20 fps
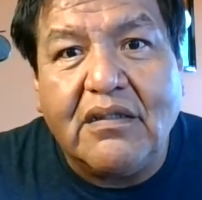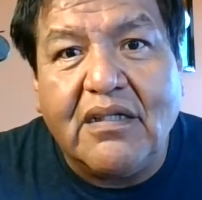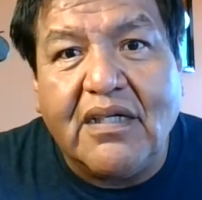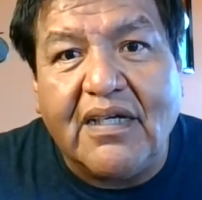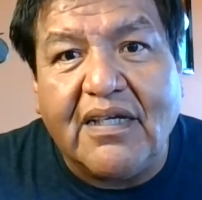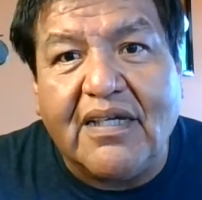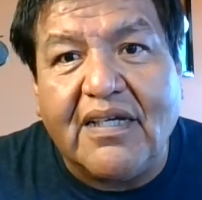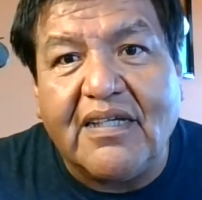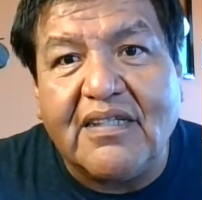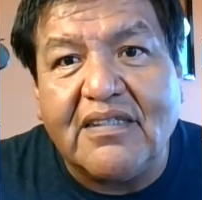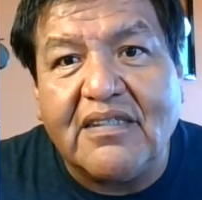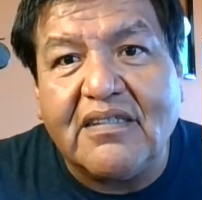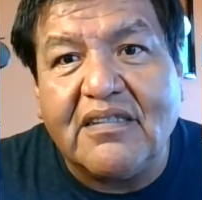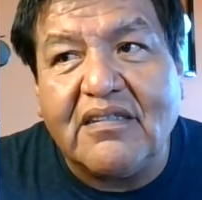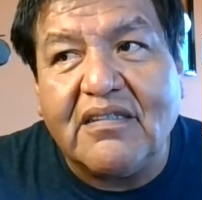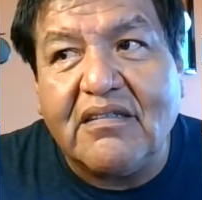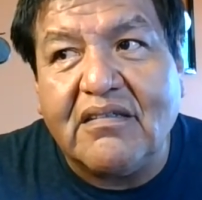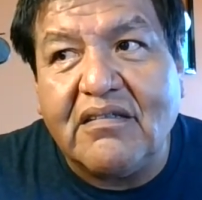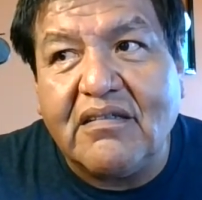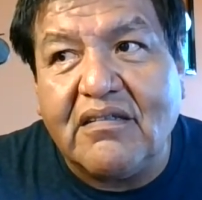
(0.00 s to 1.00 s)
I guess.
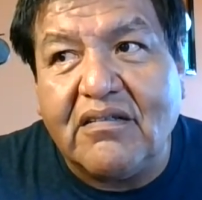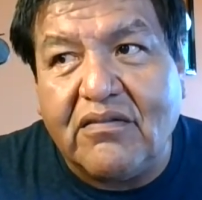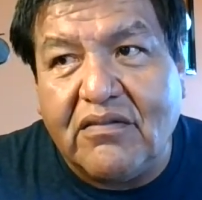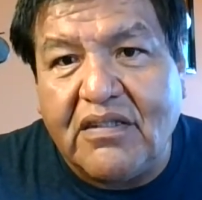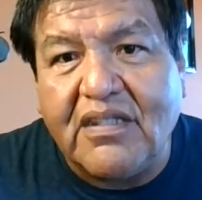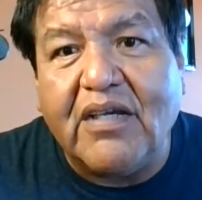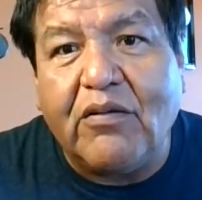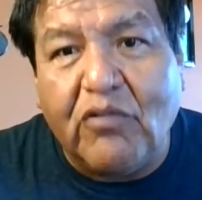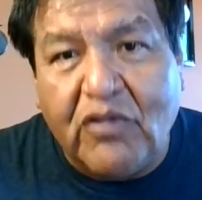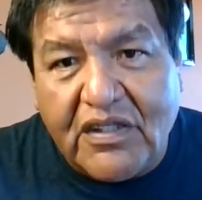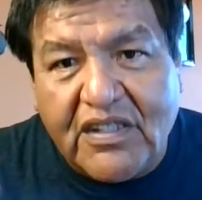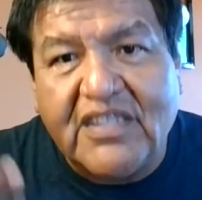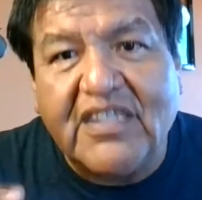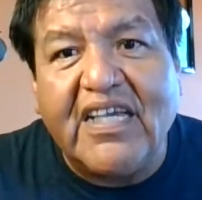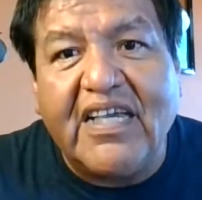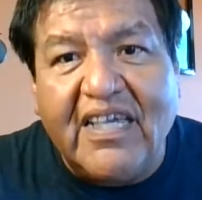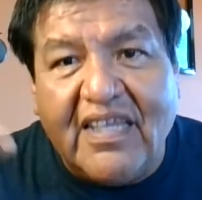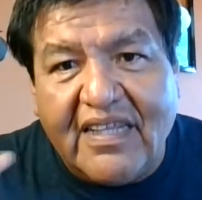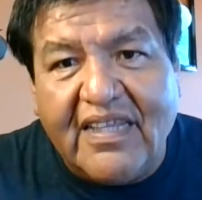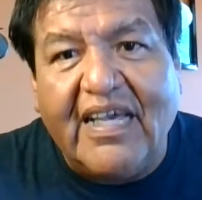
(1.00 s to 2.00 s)
They would
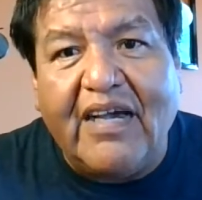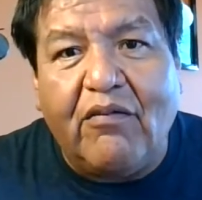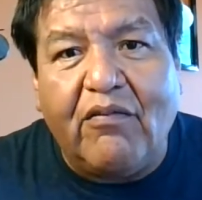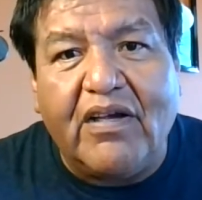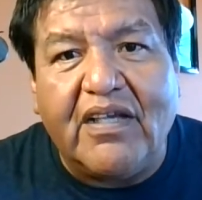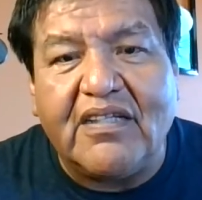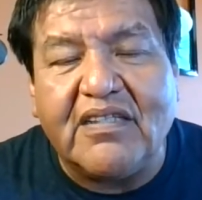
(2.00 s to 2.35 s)
say it that way.